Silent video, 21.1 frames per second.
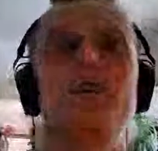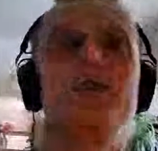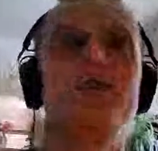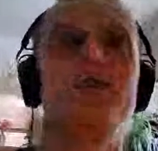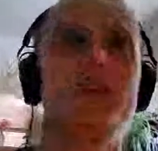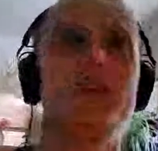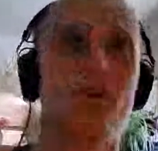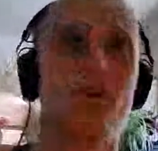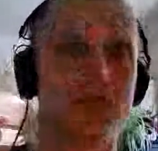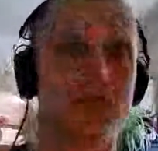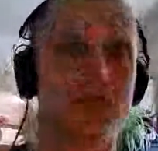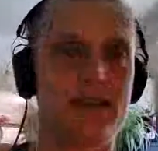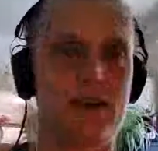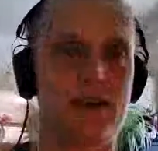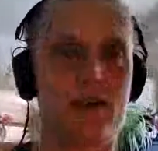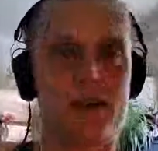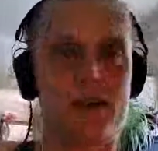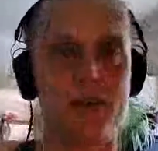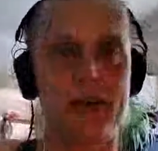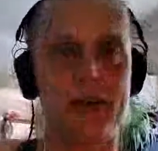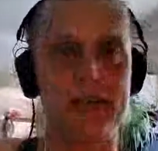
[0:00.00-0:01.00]
the onset,
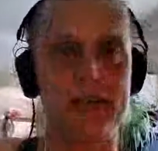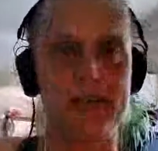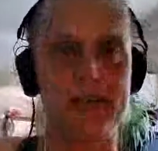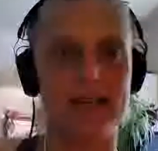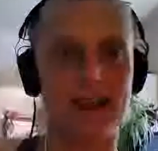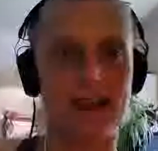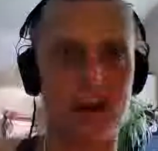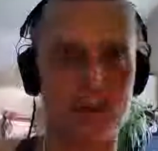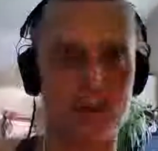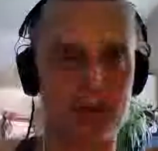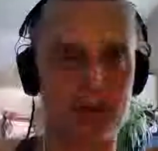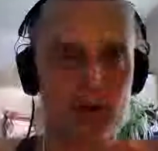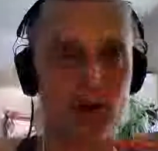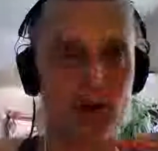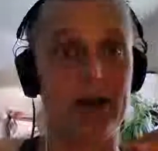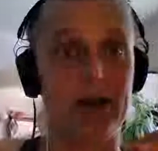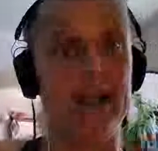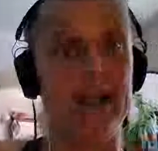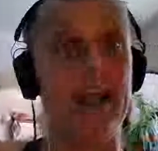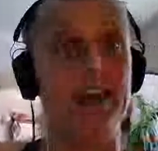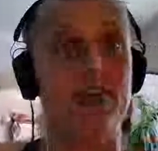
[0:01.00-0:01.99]
which means it comes on
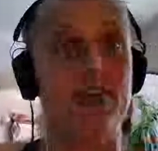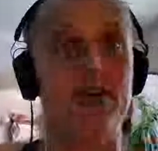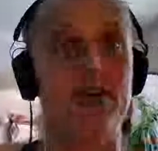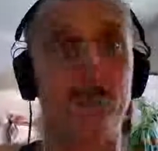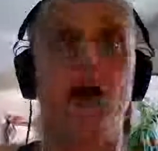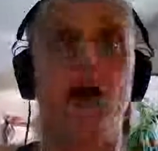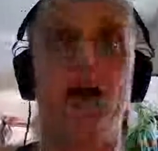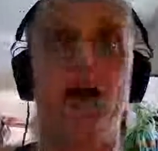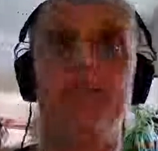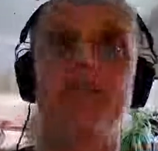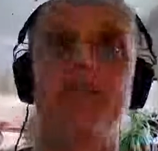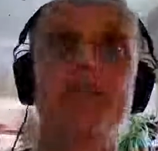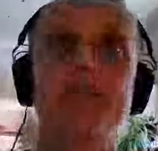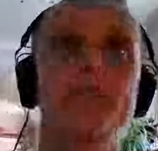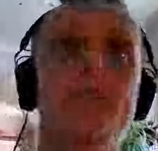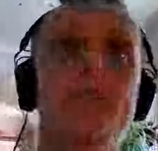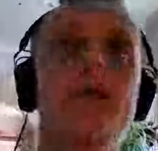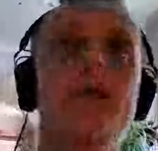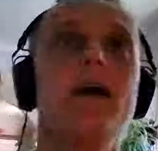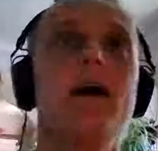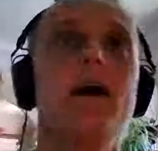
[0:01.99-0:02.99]
later in life.
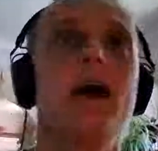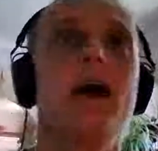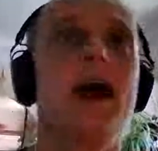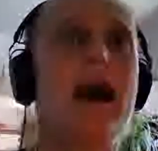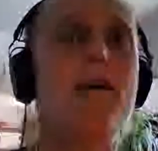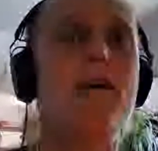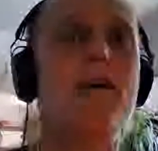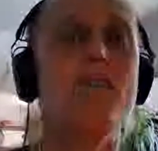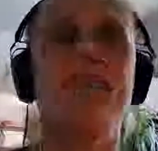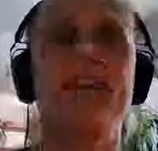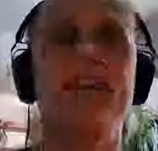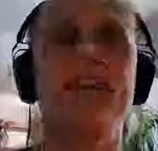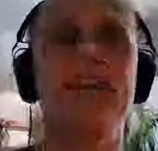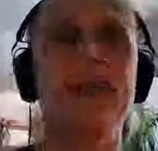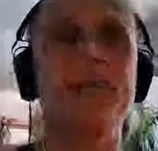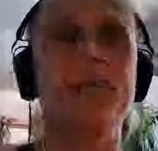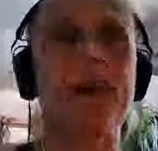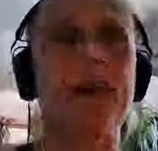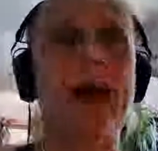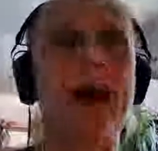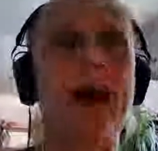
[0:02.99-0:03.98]

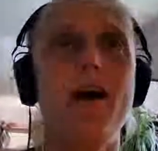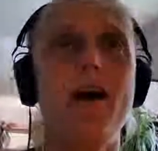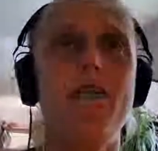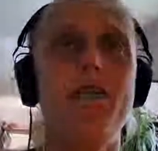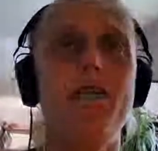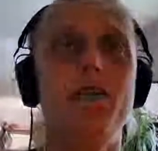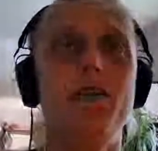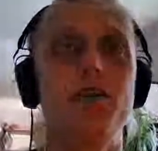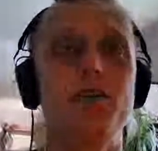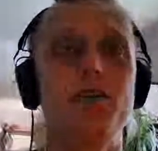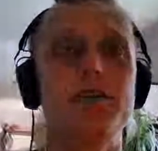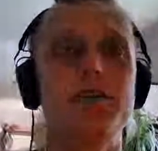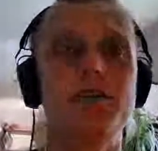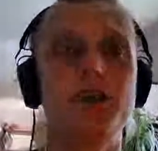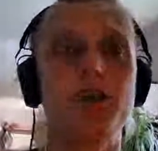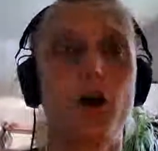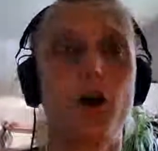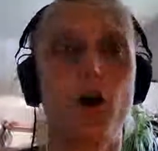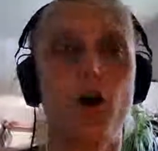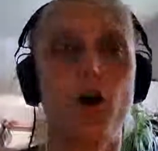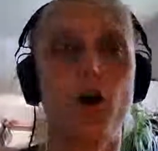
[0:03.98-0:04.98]
Feeling powerful.
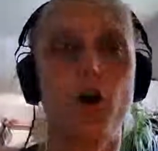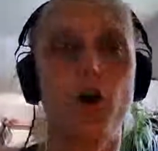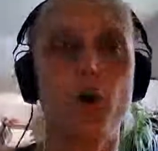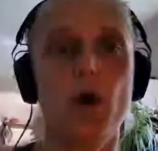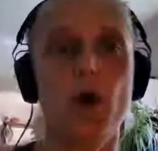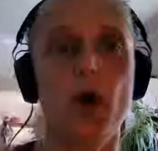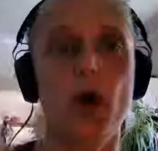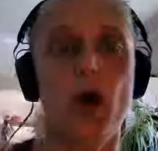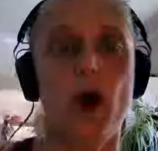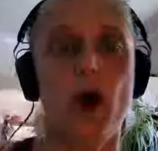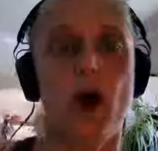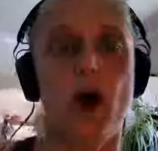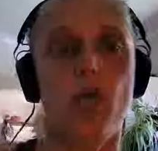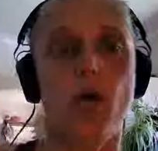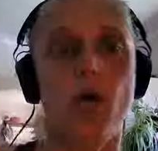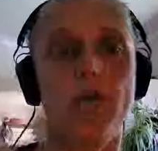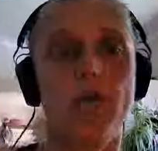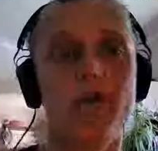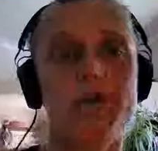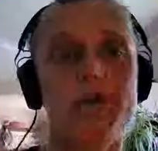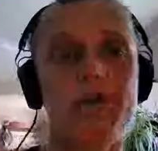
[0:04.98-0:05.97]
So I
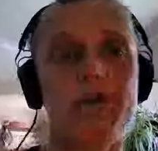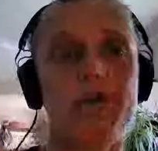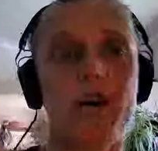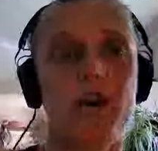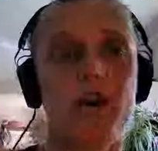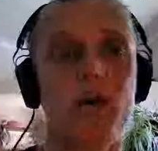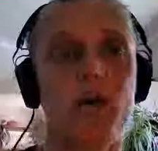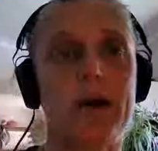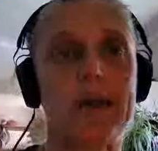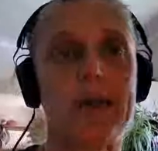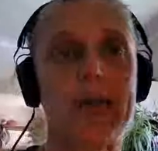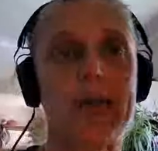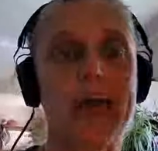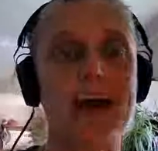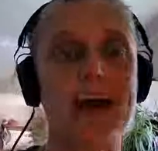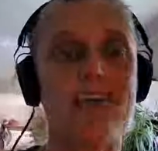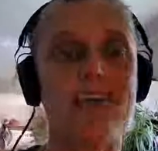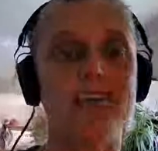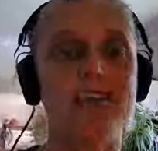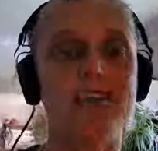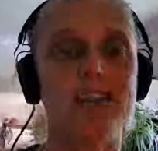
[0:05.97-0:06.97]
want them to follow
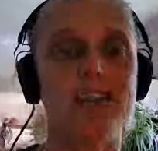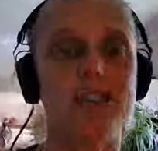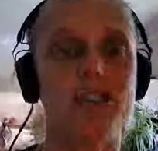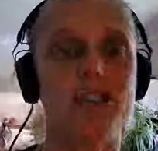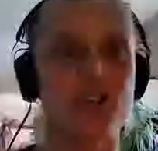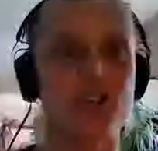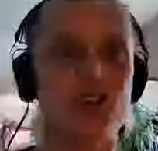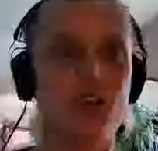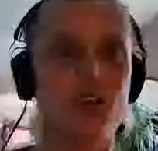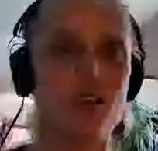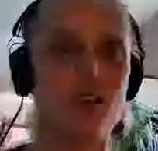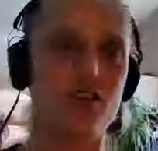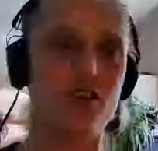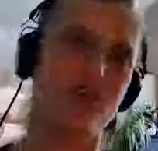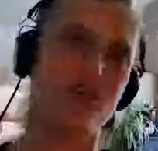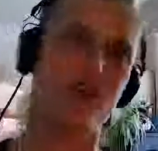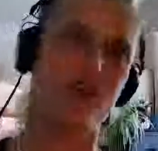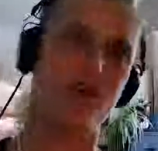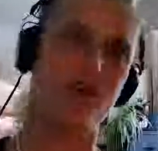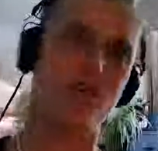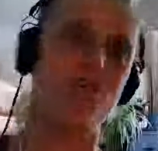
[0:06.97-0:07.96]
accounts that show
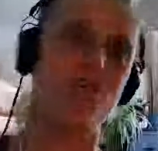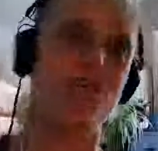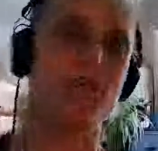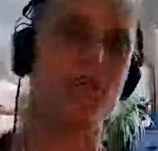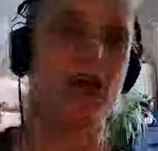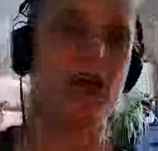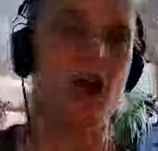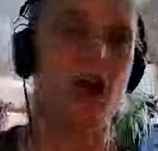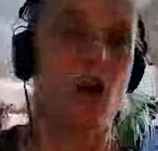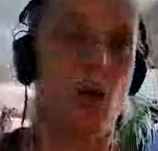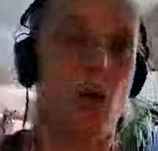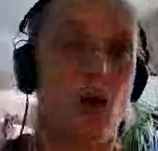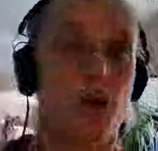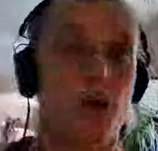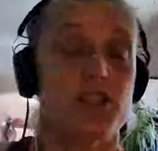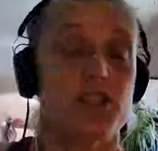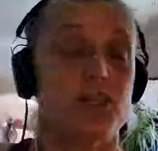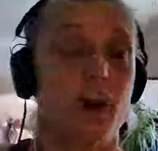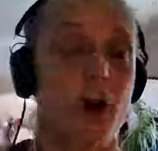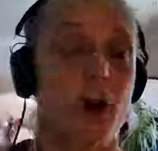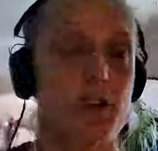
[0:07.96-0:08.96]
them
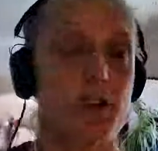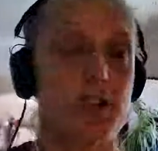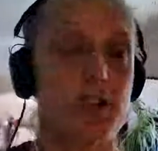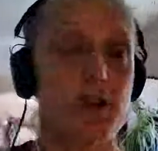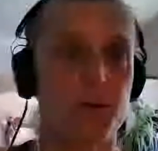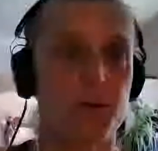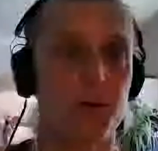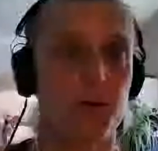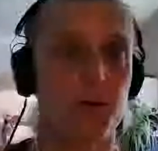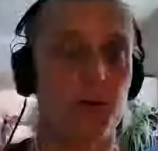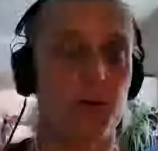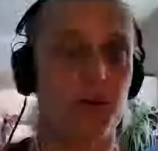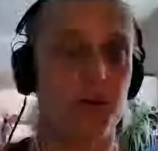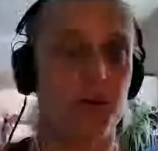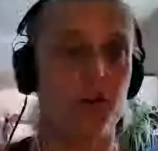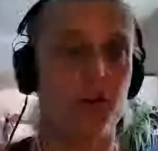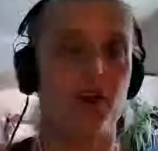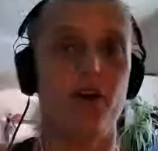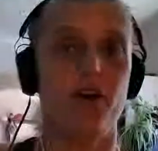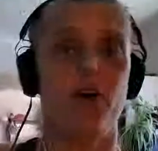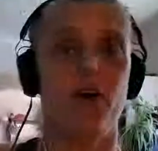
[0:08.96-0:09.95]
what's possible. You
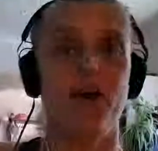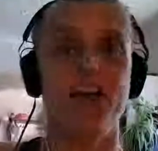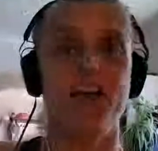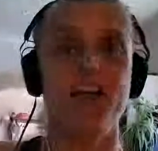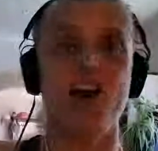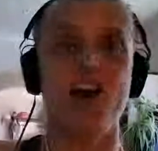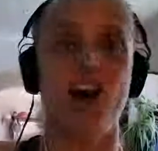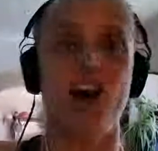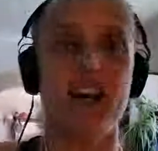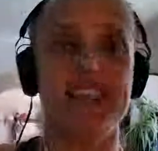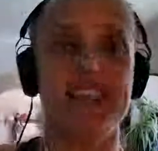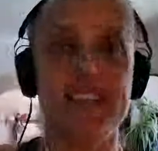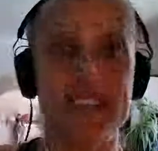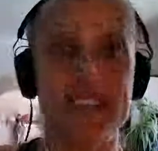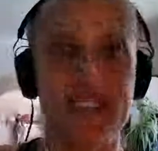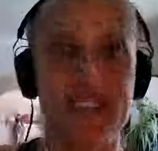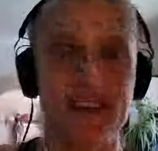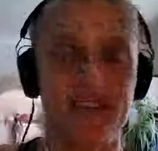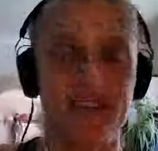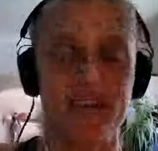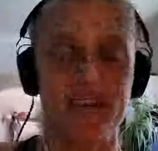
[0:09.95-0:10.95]
know, a
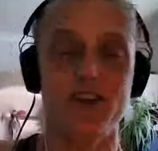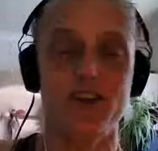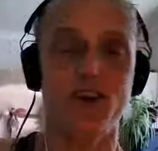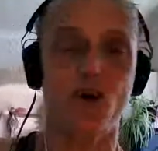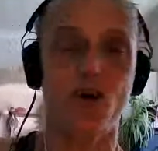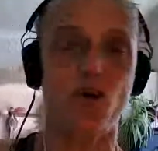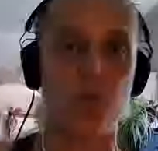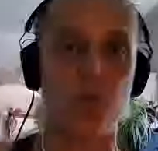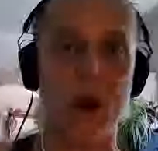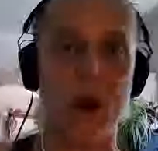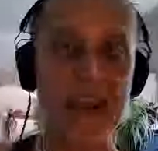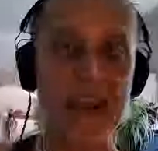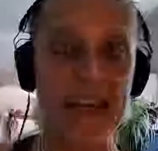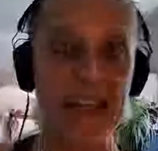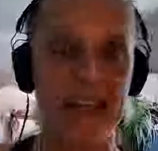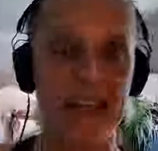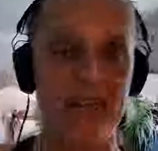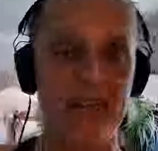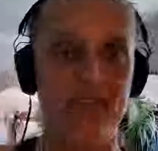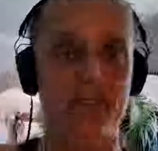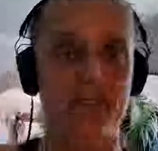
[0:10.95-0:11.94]
97-year-old
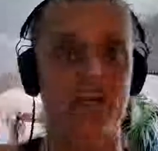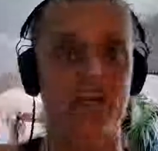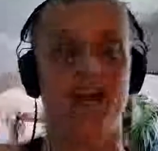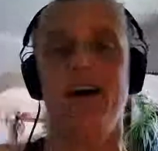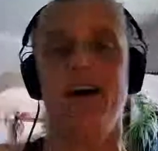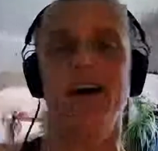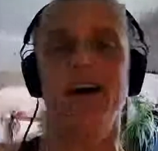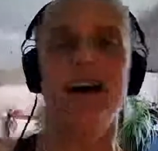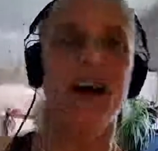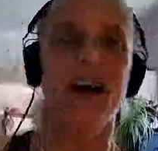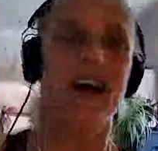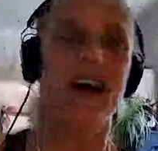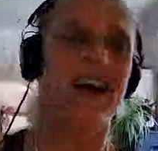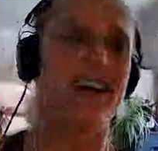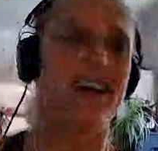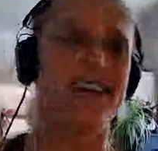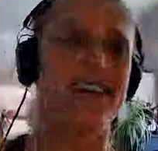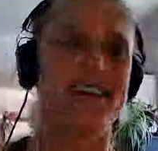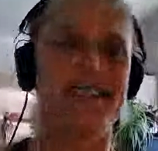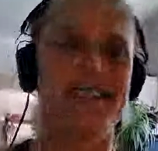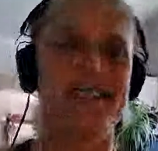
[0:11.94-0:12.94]
weightlifter, a
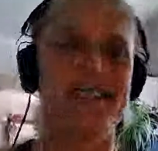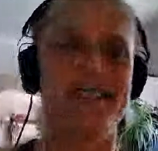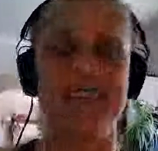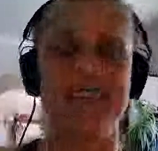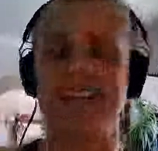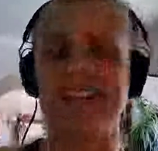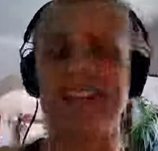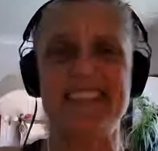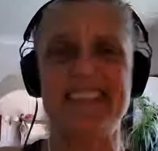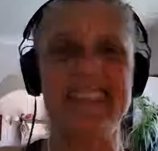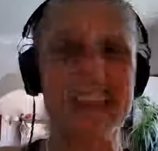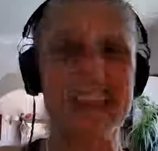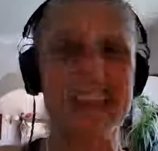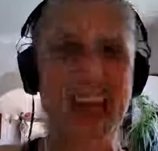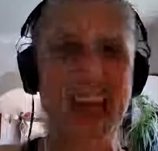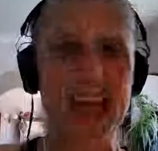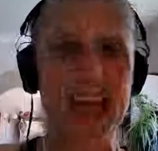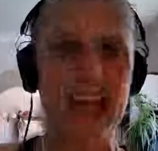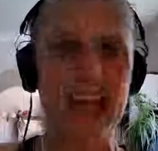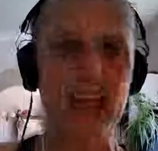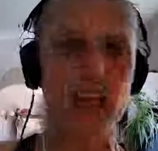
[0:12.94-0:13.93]

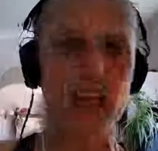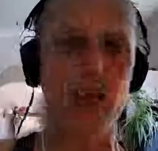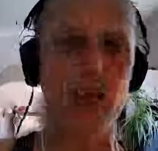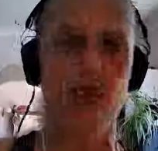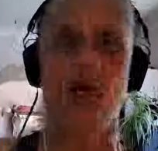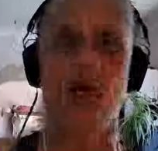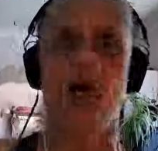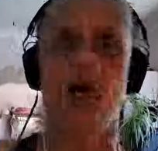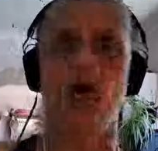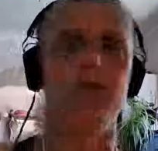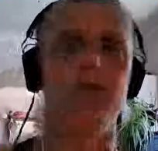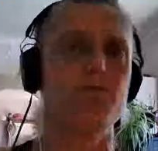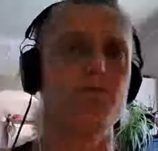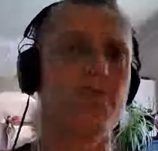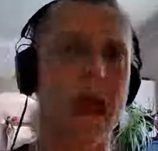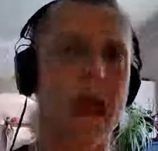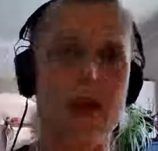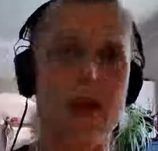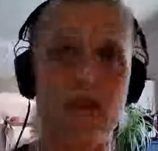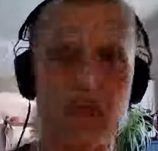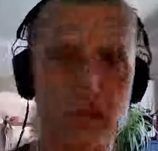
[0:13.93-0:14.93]
68-year-old
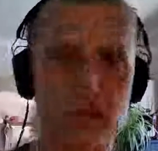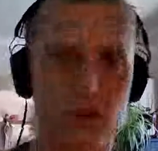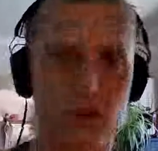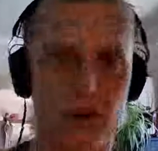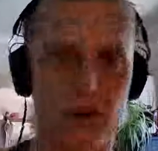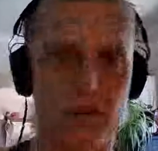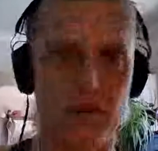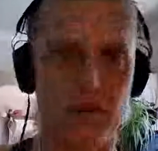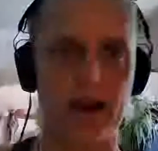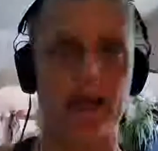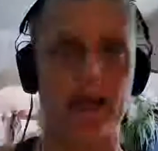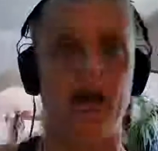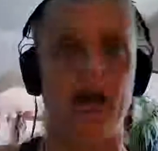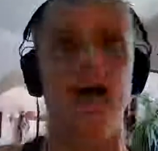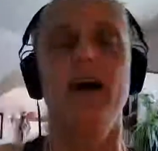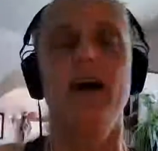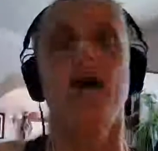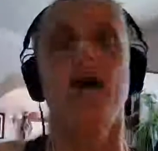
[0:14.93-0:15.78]
marathon runner,